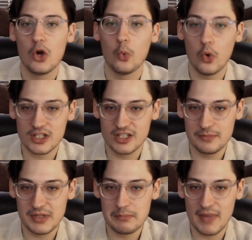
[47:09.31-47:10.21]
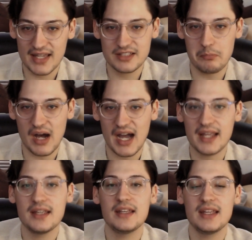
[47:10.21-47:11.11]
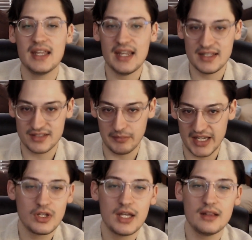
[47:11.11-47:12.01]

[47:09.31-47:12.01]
What could be meant by intimate?